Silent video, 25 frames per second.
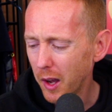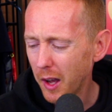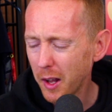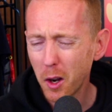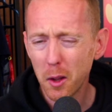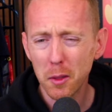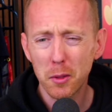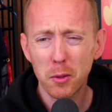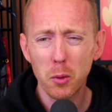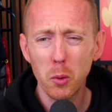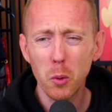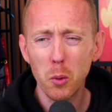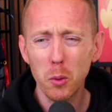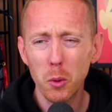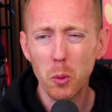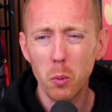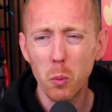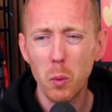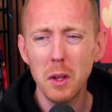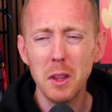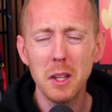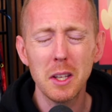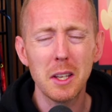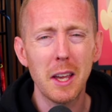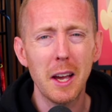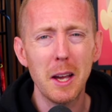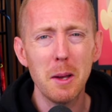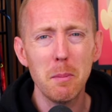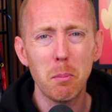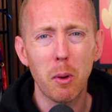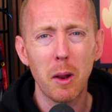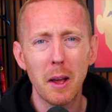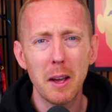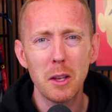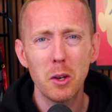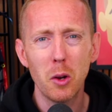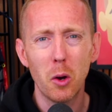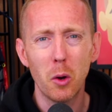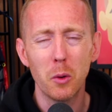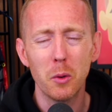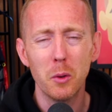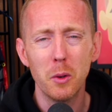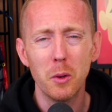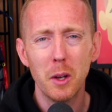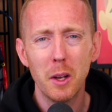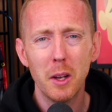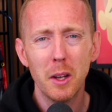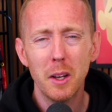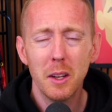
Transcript: And I thought that when the game played on,